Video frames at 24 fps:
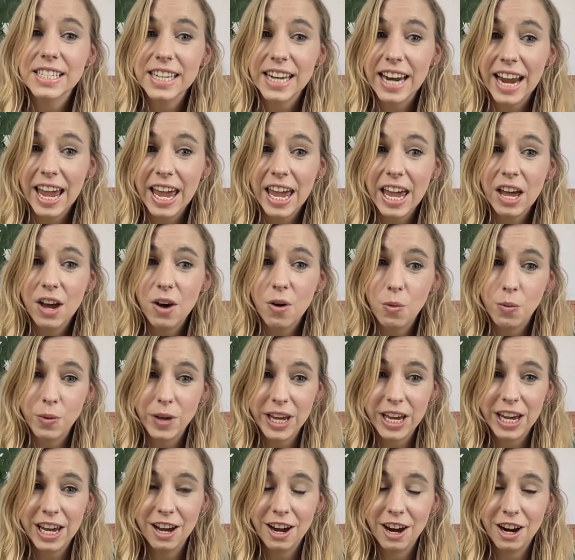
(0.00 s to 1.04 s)
Today
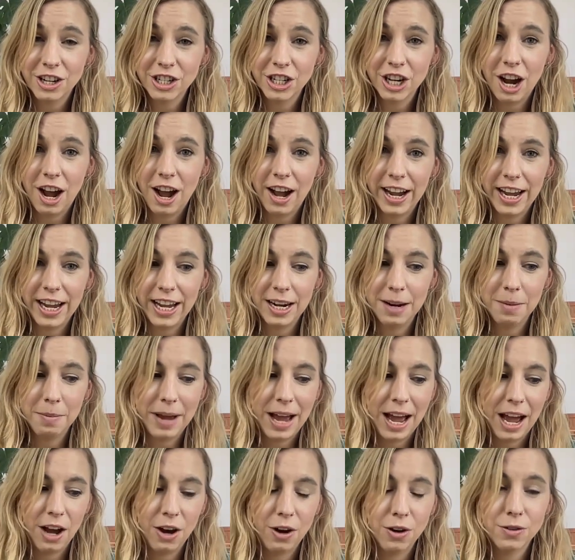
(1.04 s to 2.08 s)
we are talking
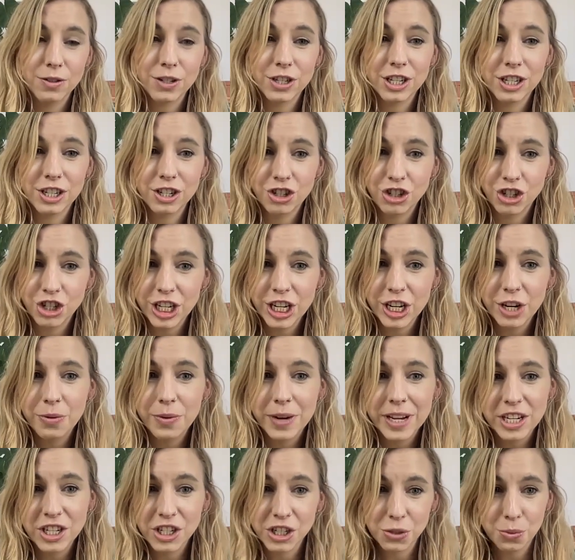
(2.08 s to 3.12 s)
about
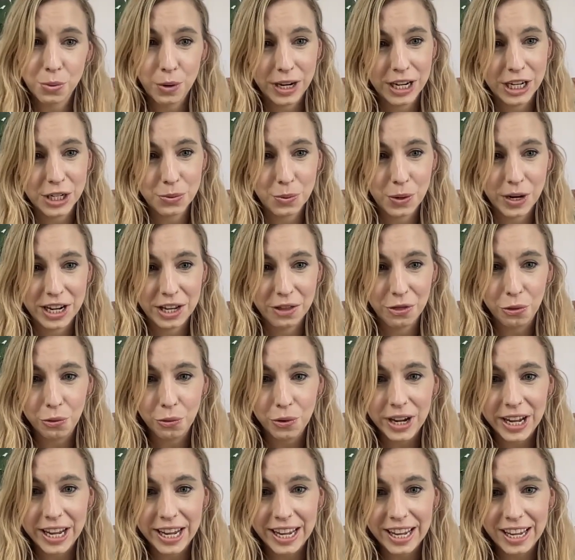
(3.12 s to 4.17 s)
GEOINT
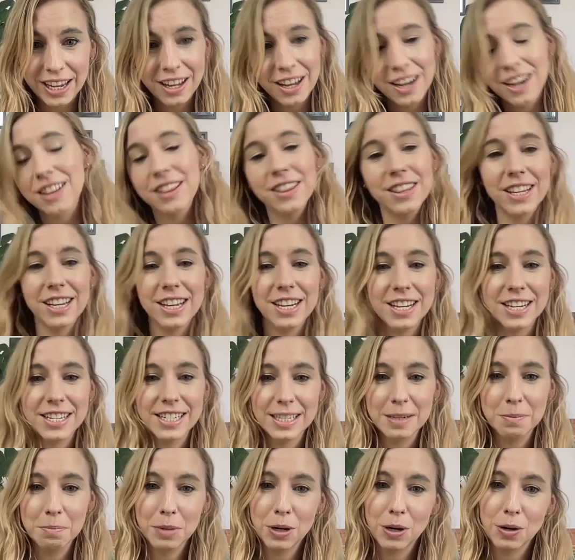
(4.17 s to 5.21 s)
2023, the
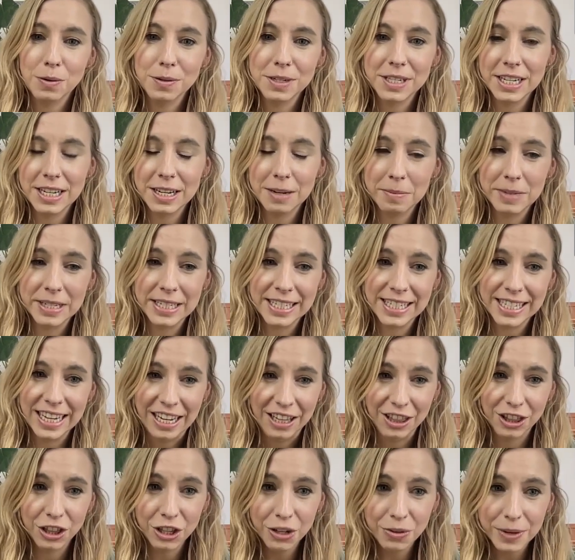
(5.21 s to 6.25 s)
symposium in
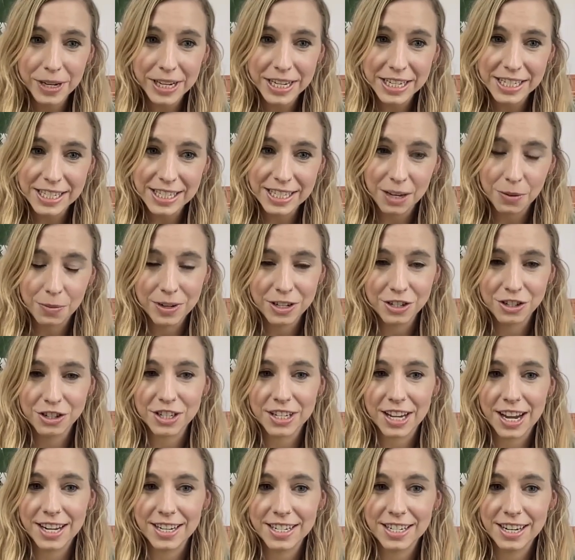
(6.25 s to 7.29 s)
St. Louis that we
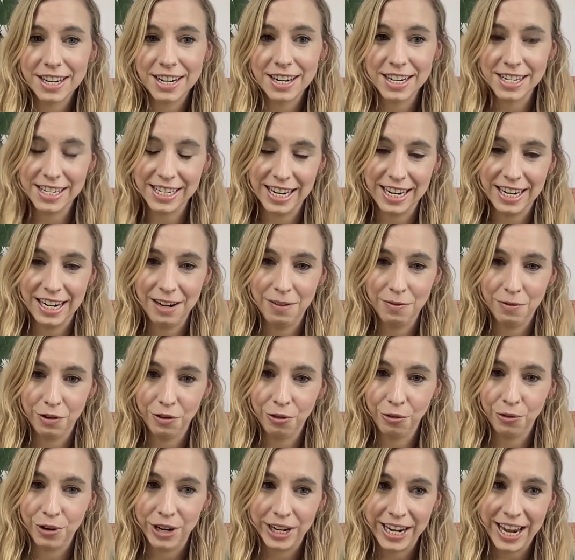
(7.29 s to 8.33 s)
just got done attending for
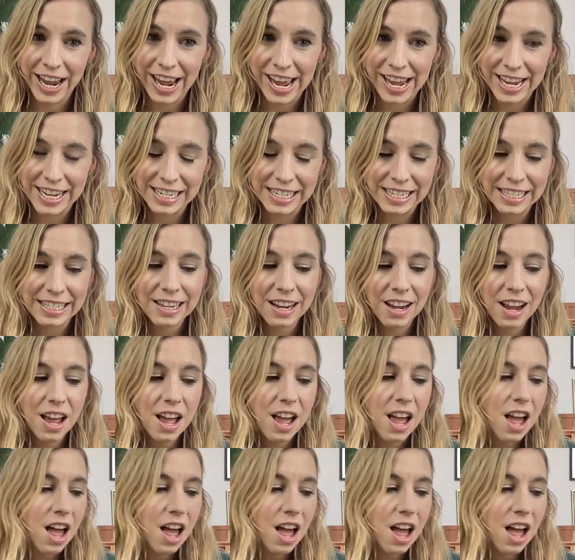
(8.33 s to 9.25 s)
3 days.